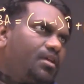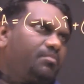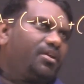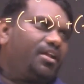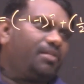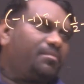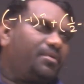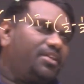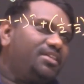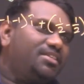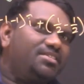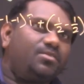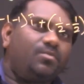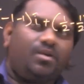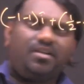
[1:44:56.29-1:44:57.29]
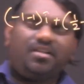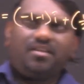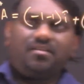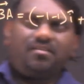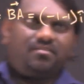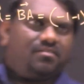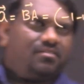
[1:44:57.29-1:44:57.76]
I'm getting pretty easy one,
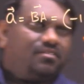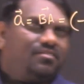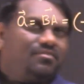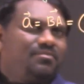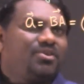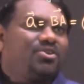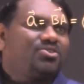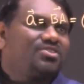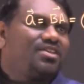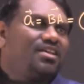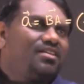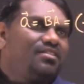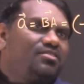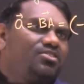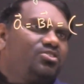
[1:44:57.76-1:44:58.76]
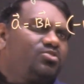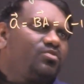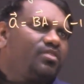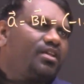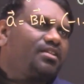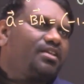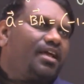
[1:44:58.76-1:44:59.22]
dear, because these
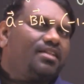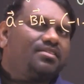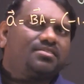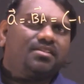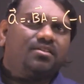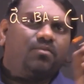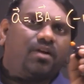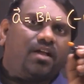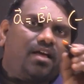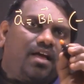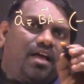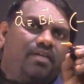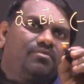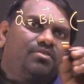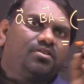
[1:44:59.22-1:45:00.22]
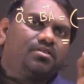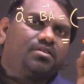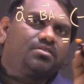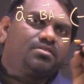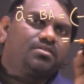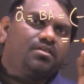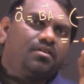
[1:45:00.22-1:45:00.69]
two get cancelled. What I have
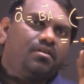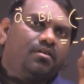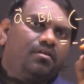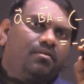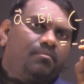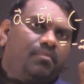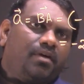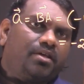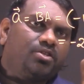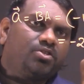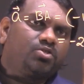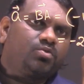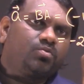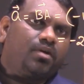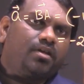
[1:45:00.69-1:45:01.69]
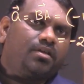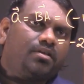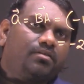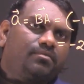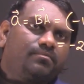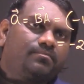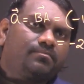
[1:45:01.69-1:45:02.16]
here is minus 2i.